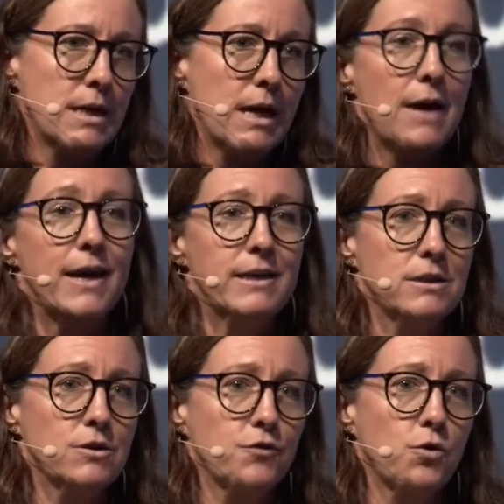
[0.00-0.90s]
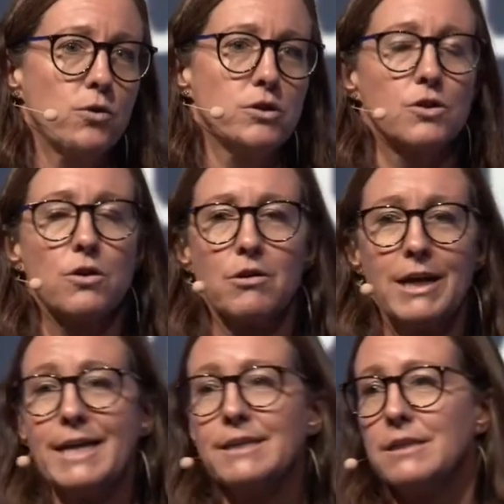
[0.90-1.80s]
And that is of course
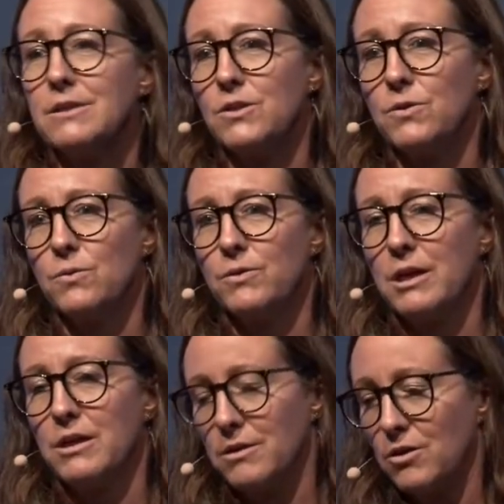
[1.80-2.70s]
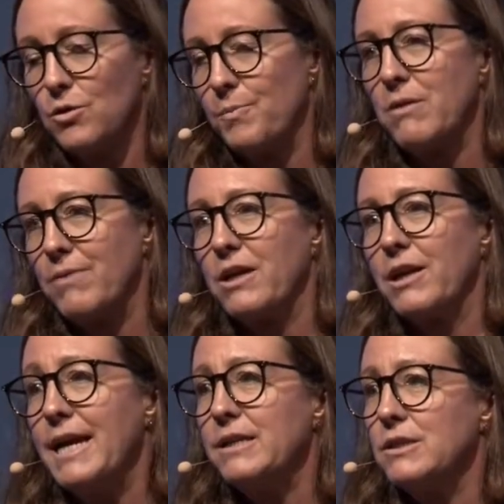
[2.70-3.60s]
correlated to the European
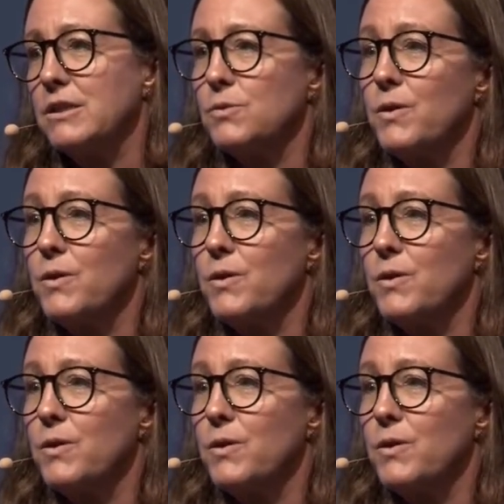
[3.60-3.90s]
regulations,